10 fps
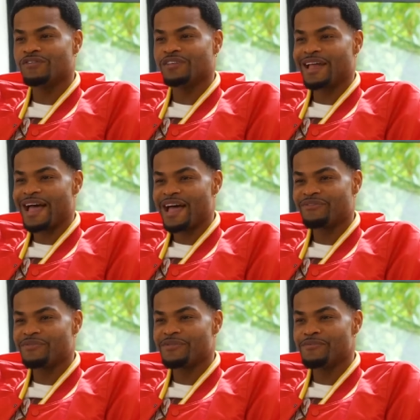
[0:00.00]
of laugh,
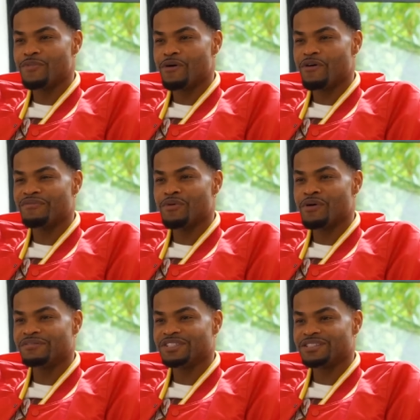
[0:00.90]
but or
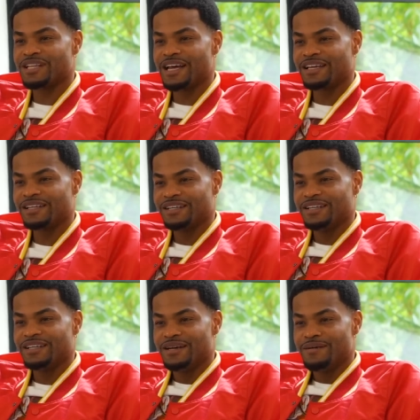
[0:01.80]
more of just like
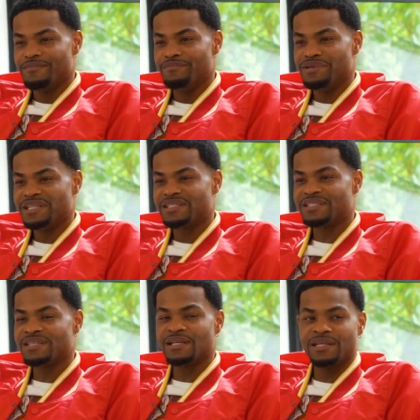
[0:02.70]
be
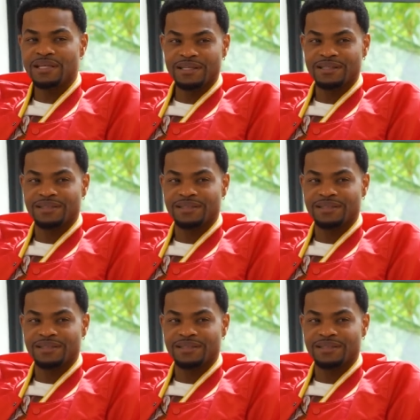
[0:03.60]
silly.